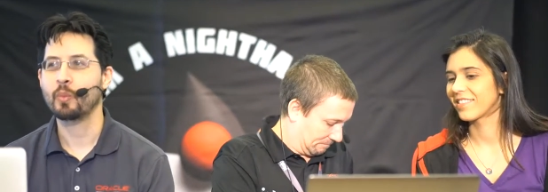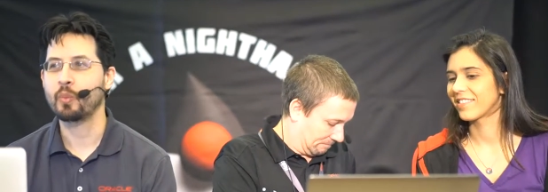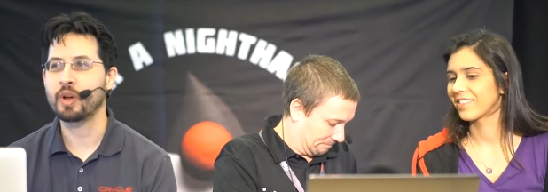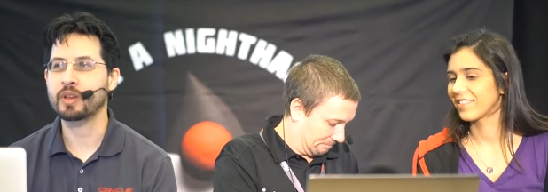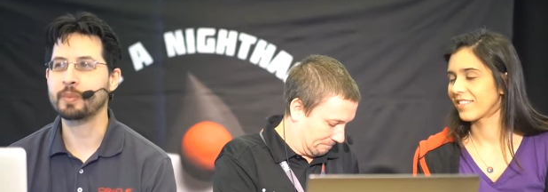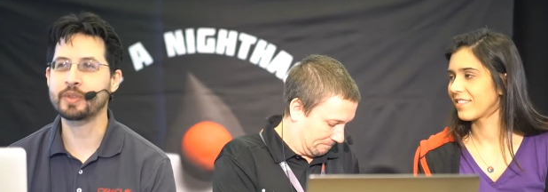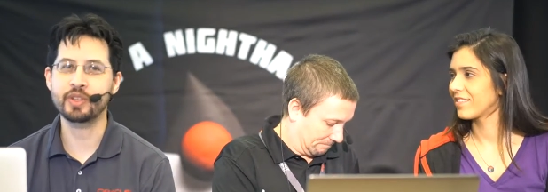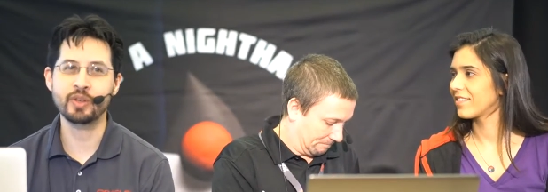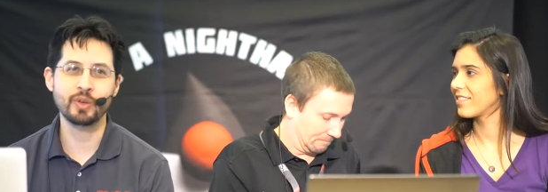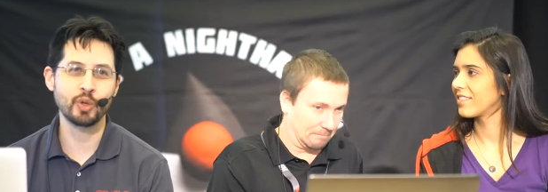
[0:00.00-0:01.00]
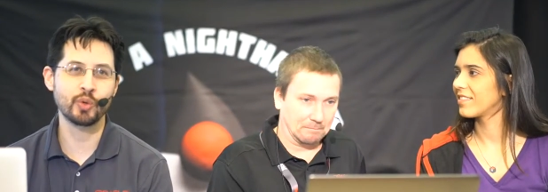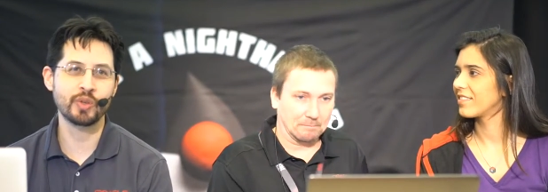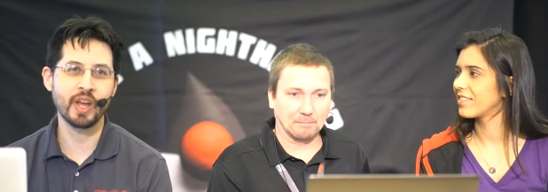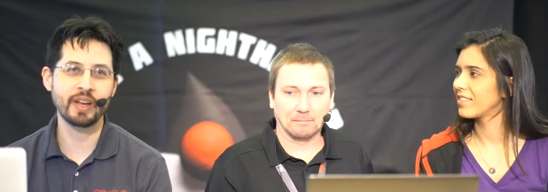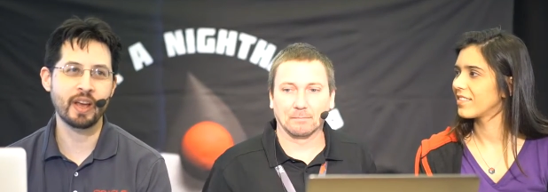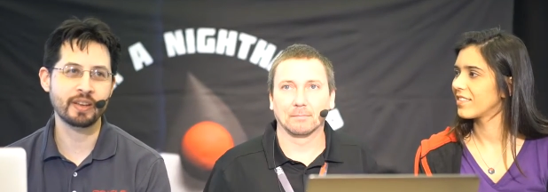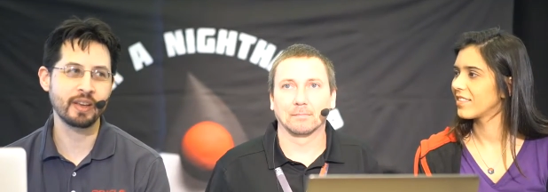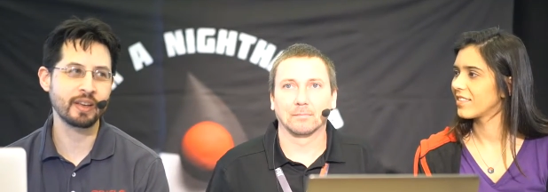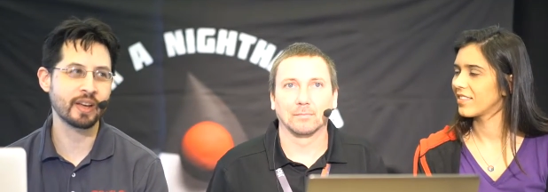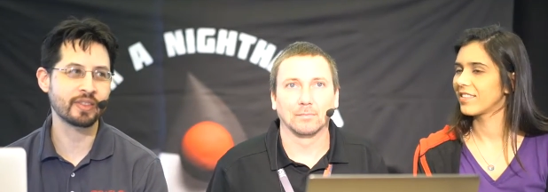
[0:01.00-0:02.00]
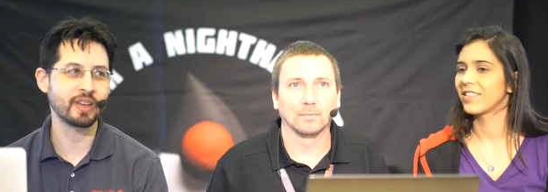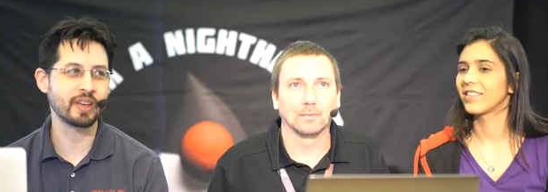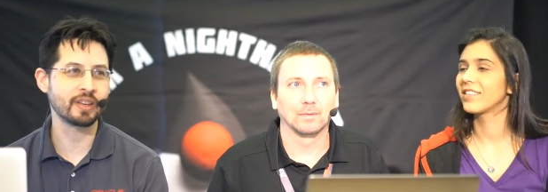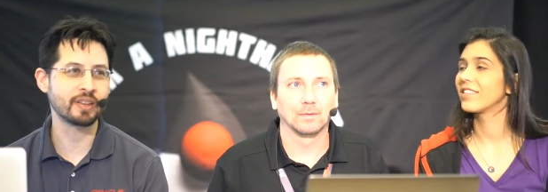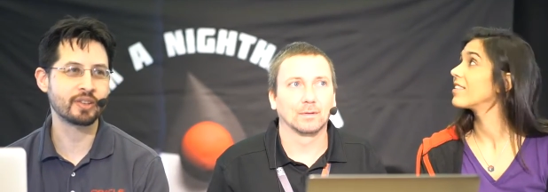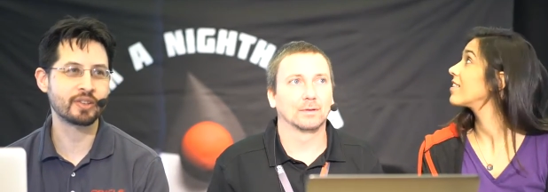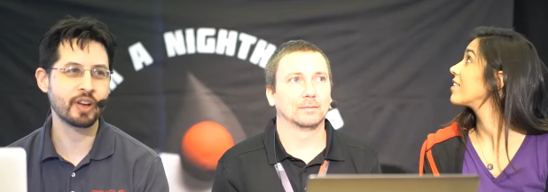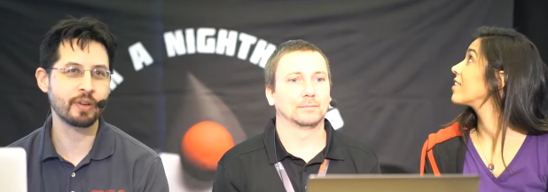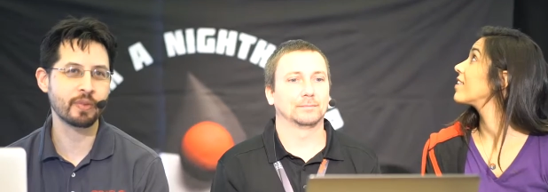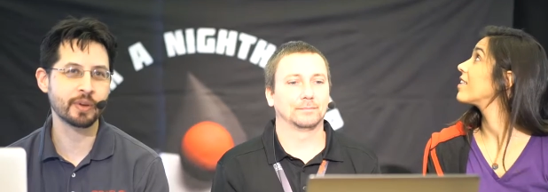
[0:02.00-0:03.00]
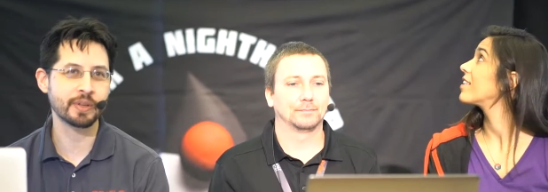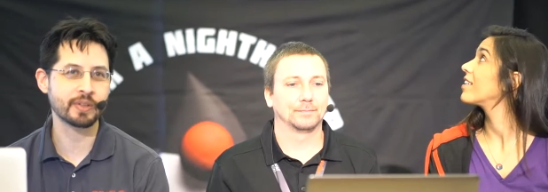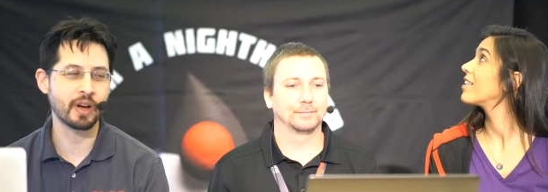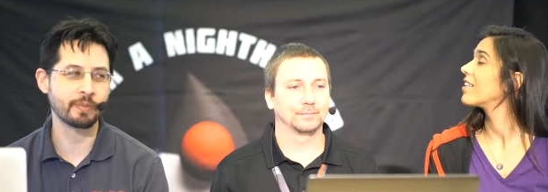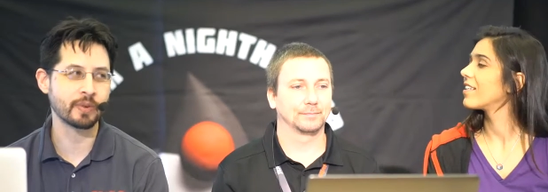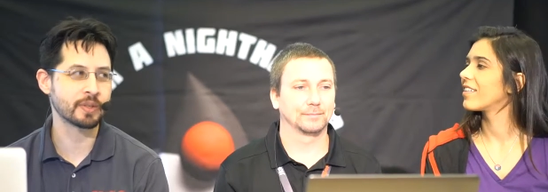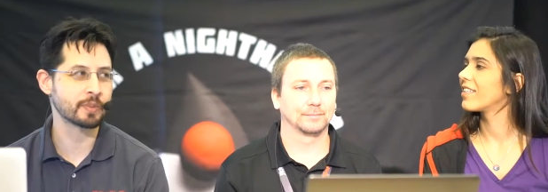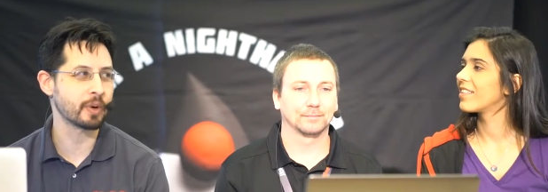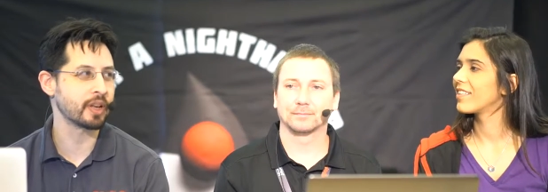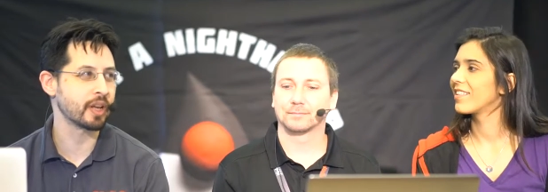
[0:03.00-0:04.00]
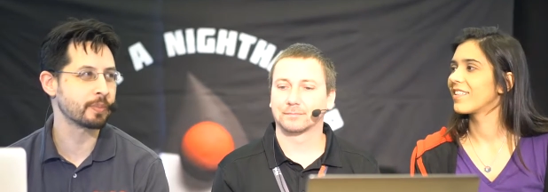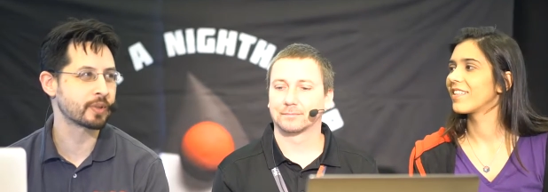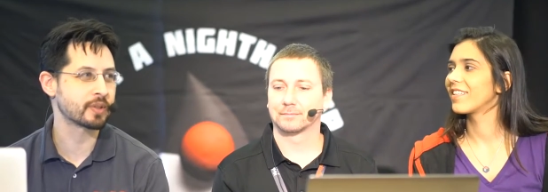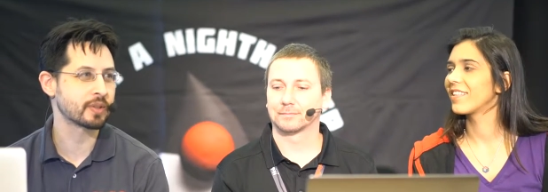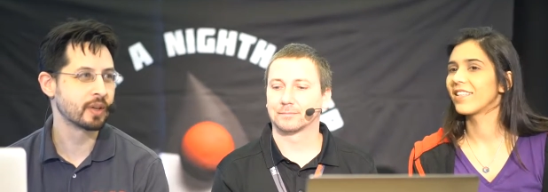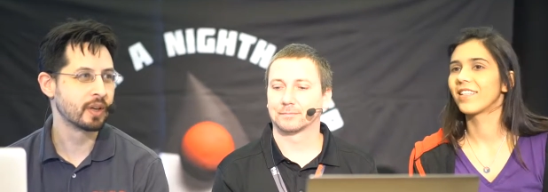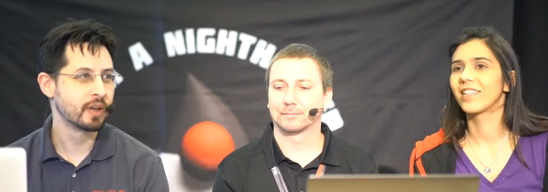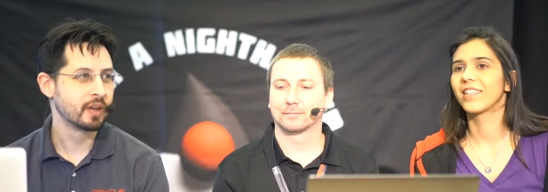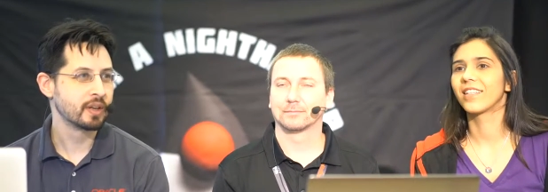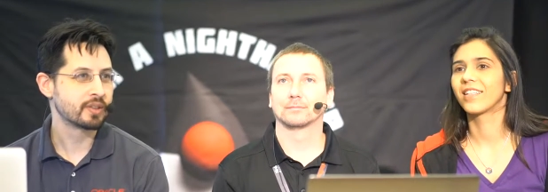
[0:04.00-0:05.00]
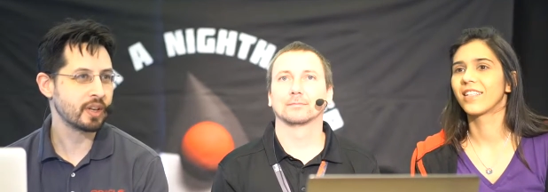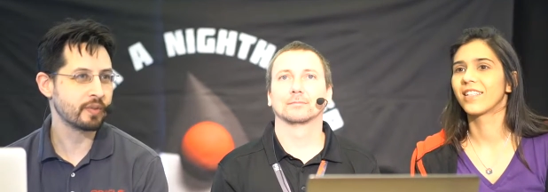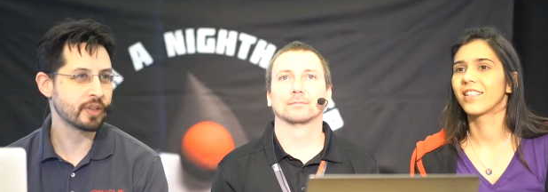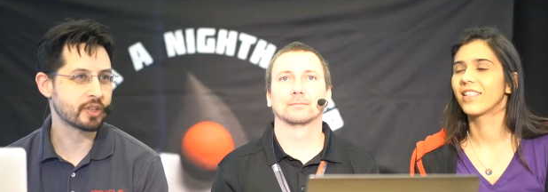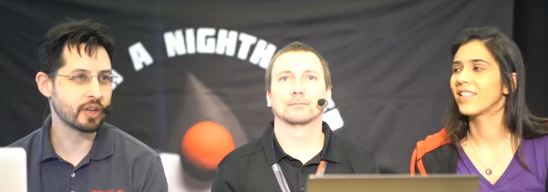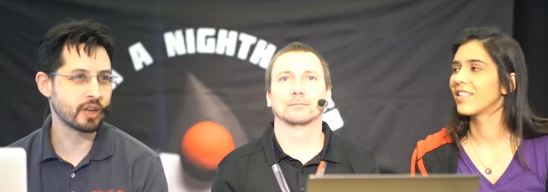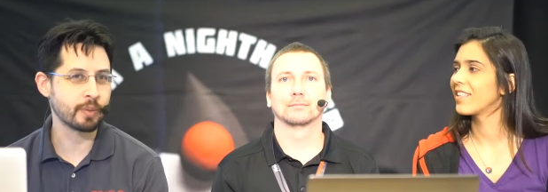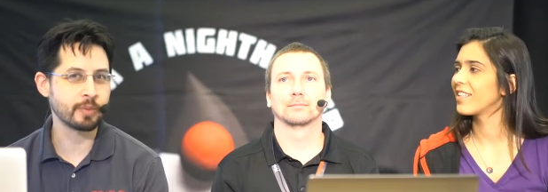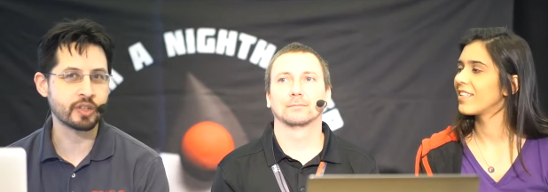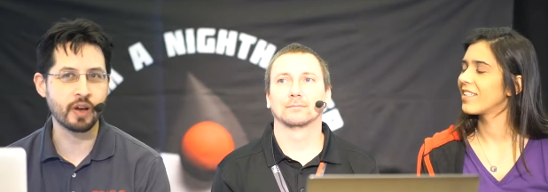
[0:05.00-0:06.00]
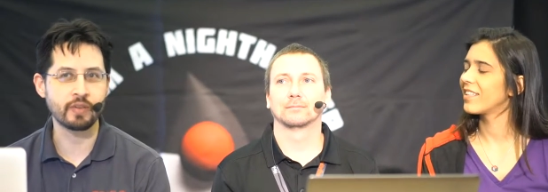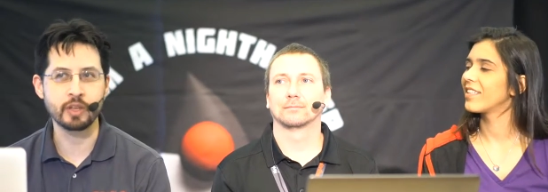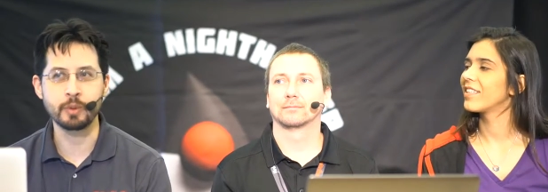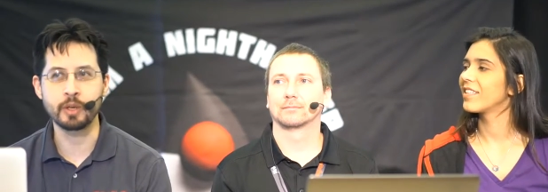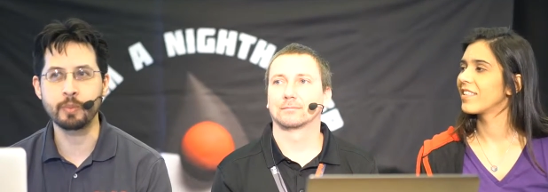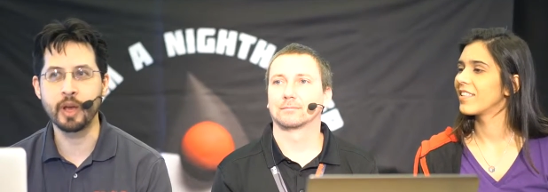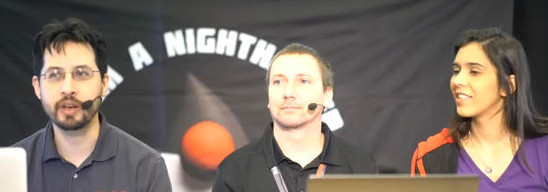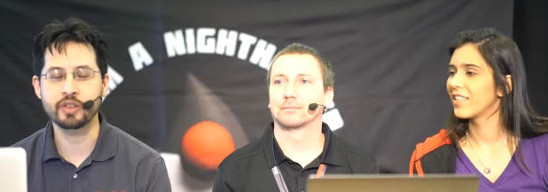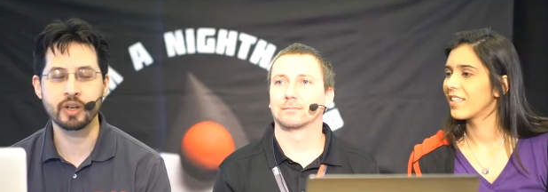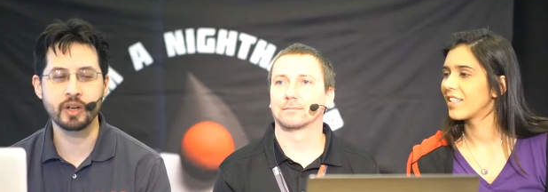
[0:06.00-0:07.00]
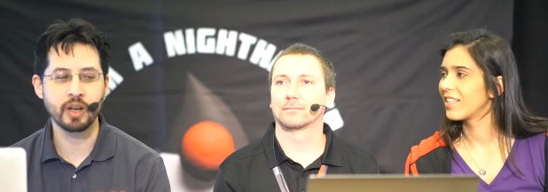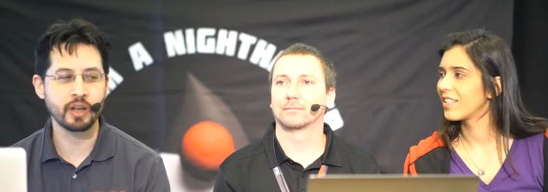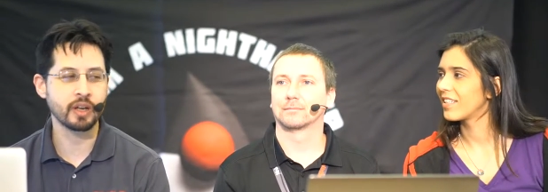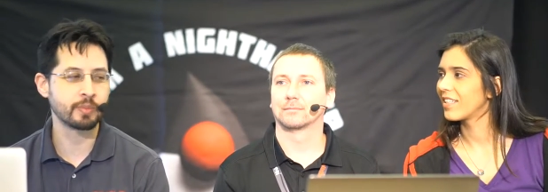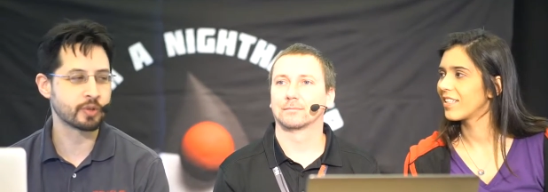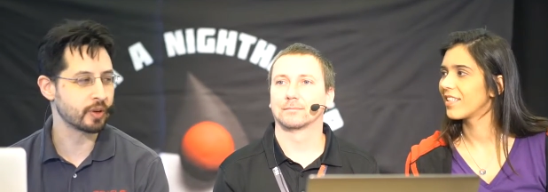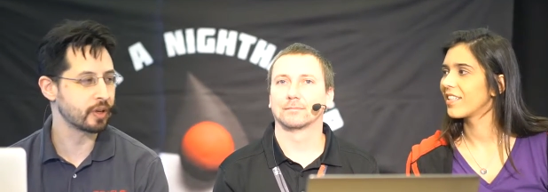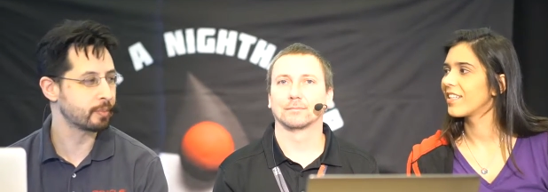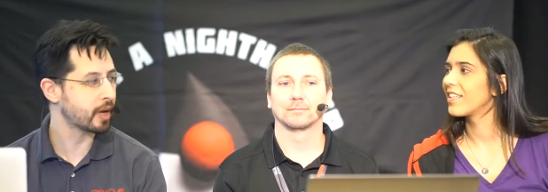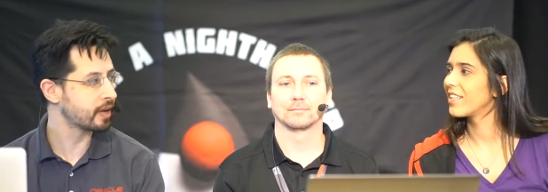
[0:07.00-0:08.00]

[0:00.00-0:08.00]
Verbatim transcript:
Speaker 1: Welcome to NightHacking at the Jfokus conference. My name's Stephen Chin. I'm the Java Community Manager, and I'm joined by